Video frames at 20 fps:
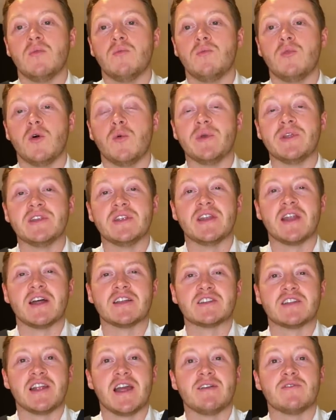But we did
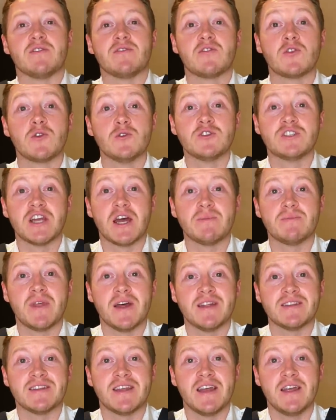actually have a flu jab
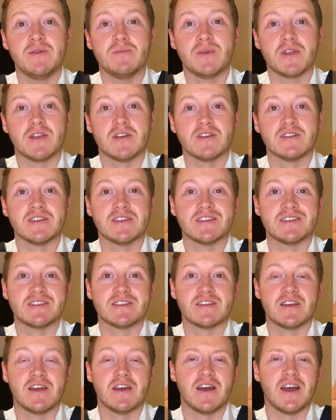that day because
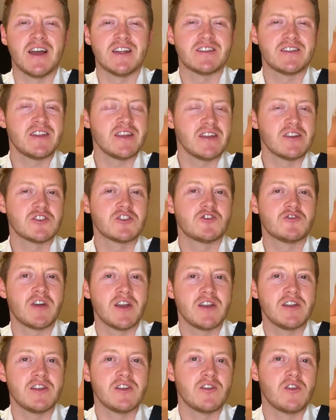it's, I think,
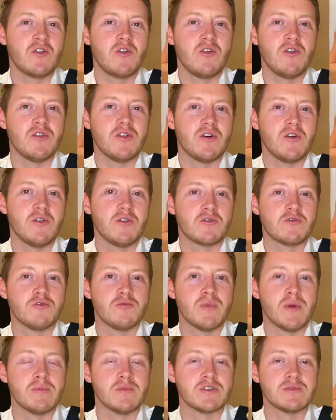Australian law that all crew
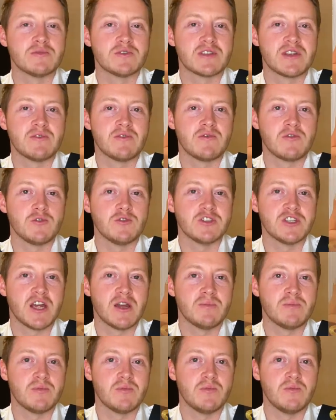members must have a flu
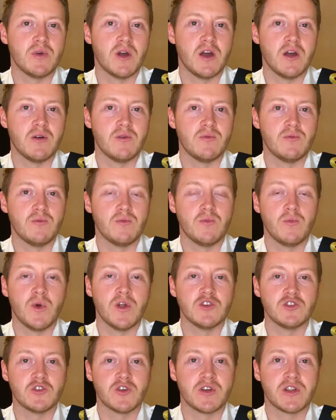jab
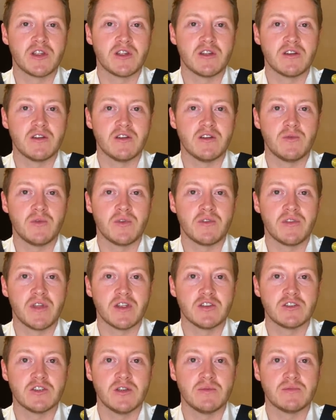when joining one of their
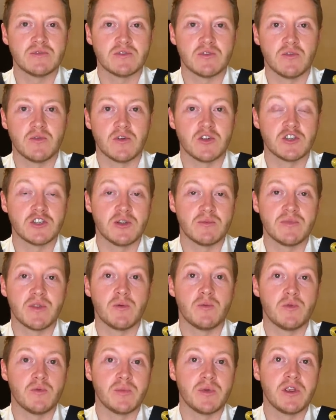ships, or a ship that
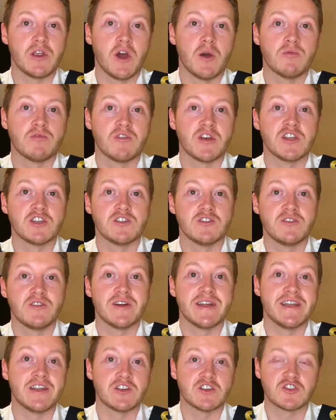would be operational
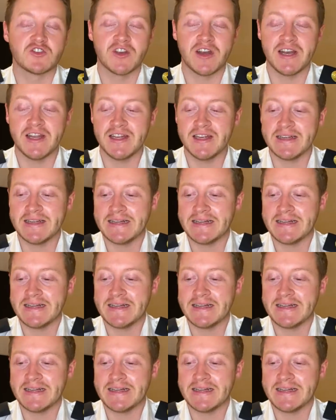in Australia.